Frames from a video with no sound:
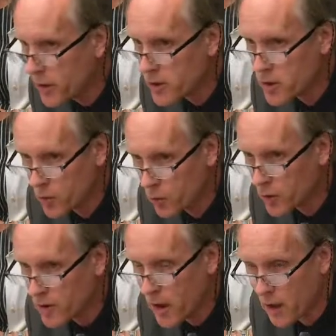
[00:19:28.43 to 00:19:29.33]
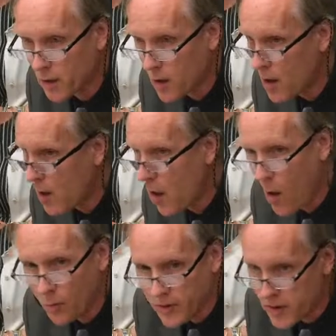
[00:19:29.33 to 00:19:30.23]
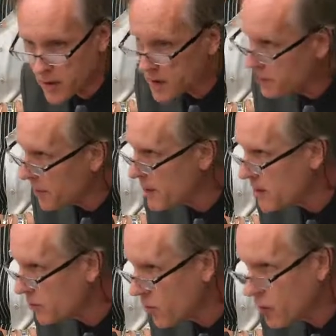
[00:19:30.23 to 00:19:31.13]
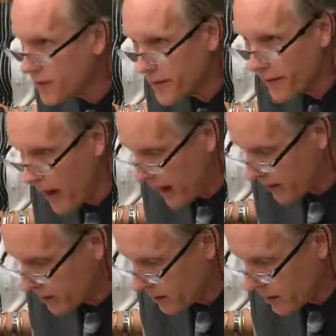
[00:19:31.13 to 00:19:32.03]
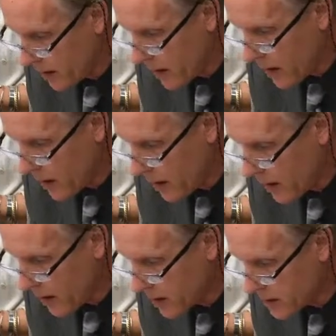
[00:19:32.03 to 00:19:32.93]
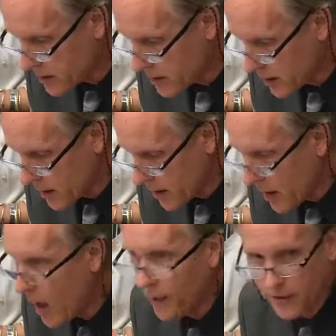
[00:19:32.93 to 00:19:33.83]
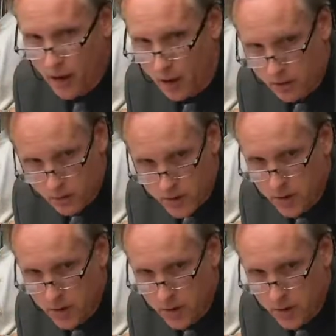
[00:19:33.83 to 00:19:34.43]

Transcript: in schools, and homelessness plays a role into that. And healthcare, which